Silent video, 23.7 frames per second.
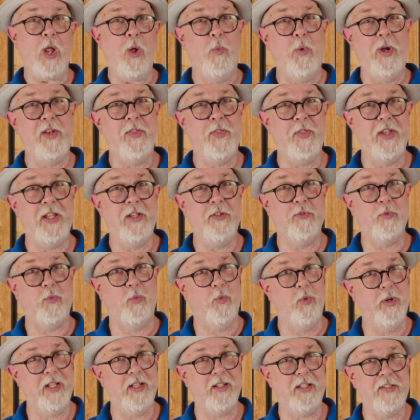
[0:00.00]
when things
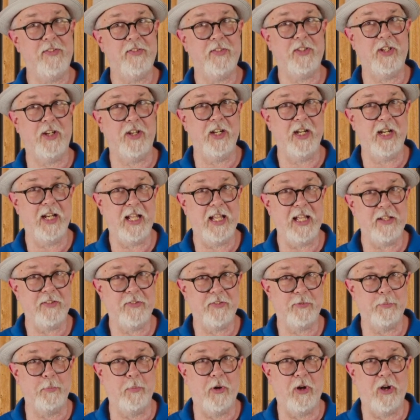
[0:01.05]
really started to get
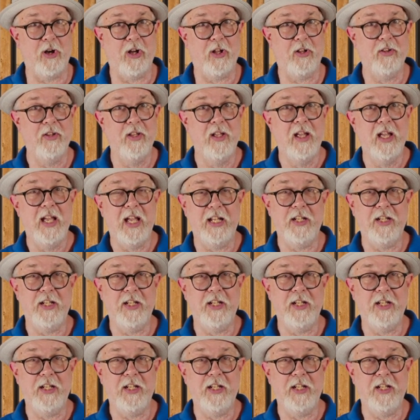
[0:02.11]
small,